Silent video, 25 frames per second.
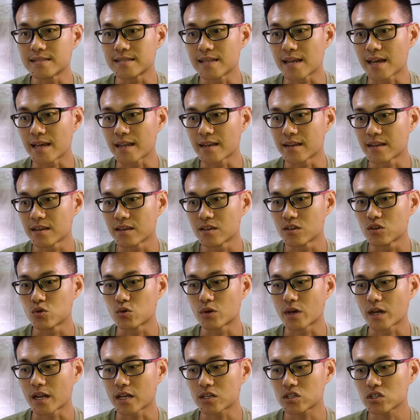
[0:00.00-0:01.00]
that you
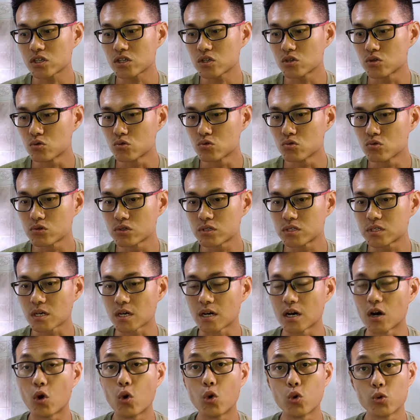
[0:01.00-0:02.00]
can actually use
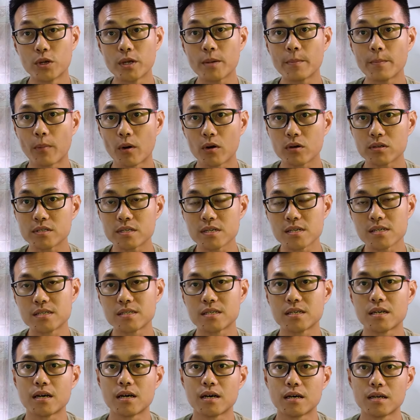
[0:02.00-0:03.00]
holding boxes
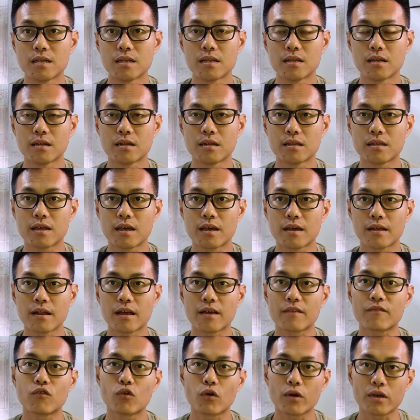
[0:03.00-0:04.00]
in the tank.
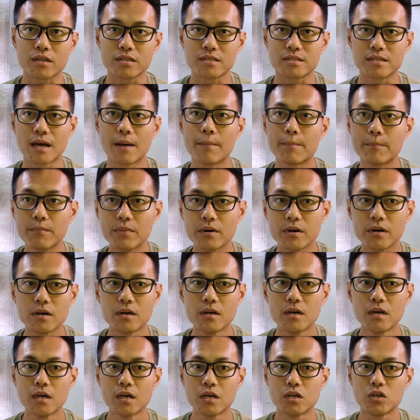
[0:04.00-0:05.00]
Like for example,
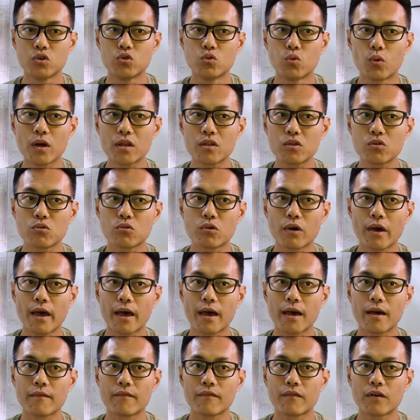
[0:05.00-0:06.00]
you want to
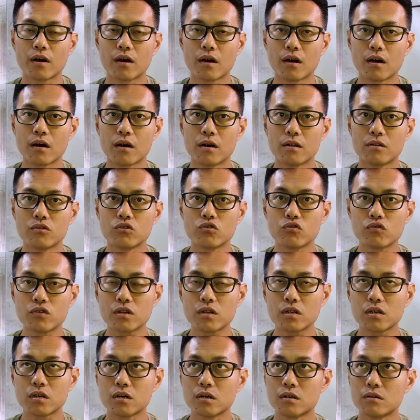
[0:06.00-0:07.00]
have
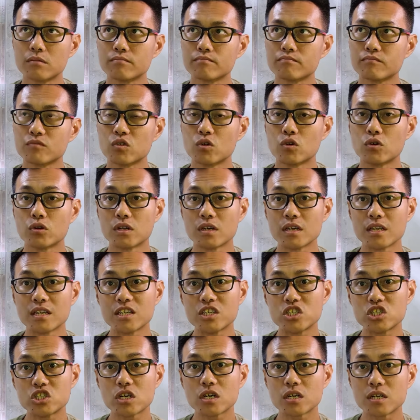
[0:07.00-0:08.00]
during the the
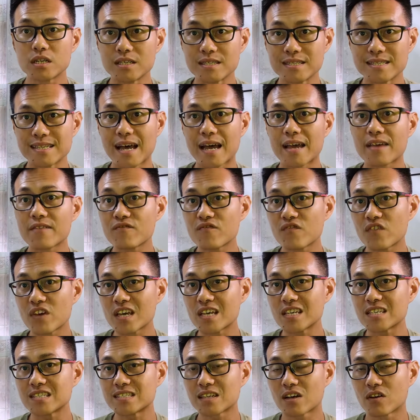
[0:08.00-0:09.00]
initial design
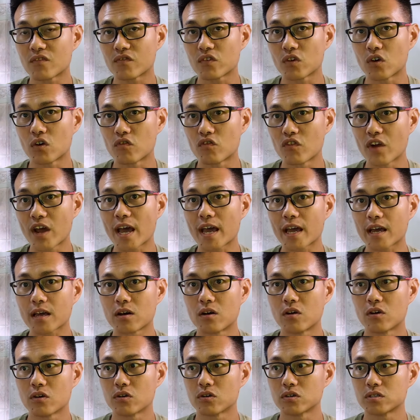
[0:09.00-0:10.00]
phase of your rack
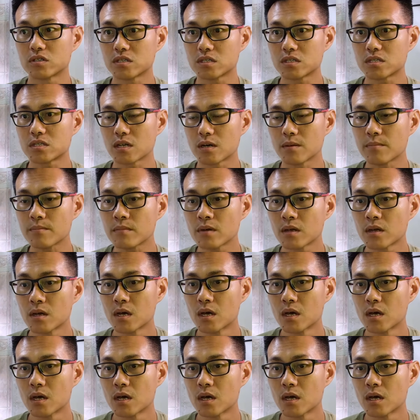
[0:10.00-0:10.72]
or your system,